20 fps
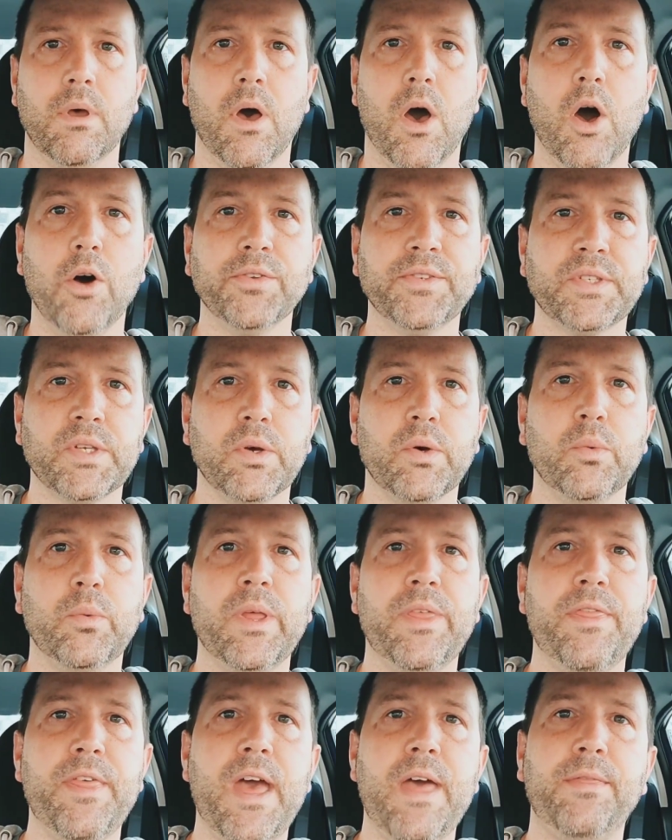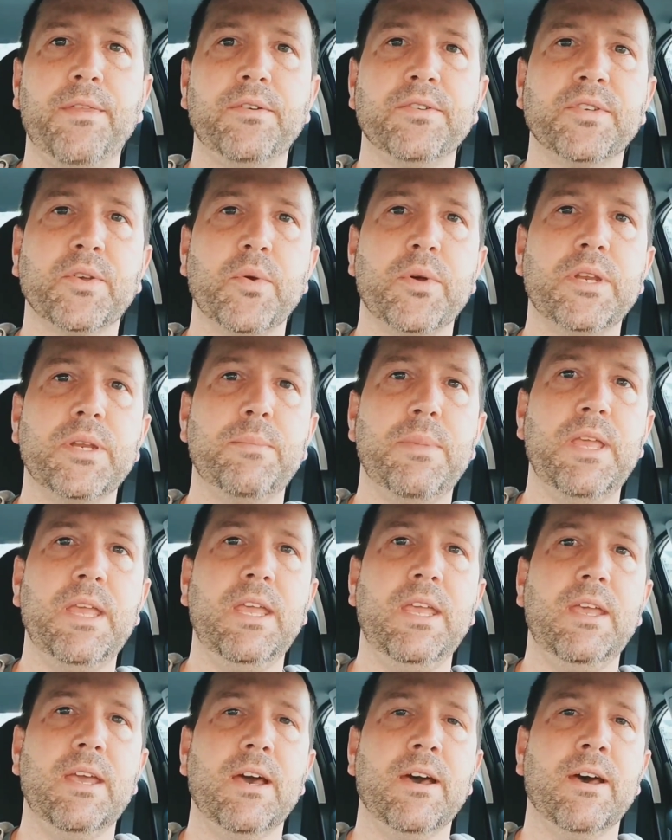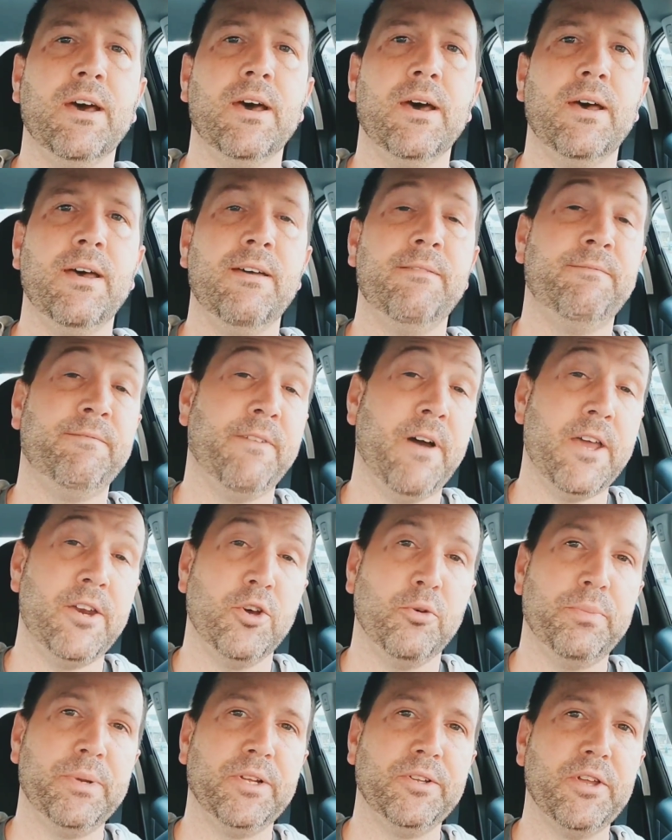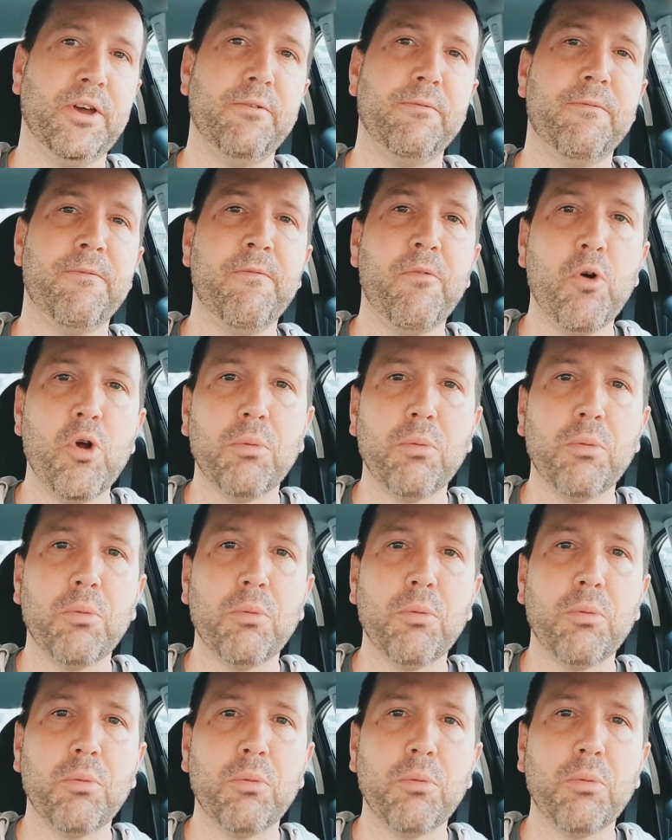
Also with that, there's going to be final build out, 4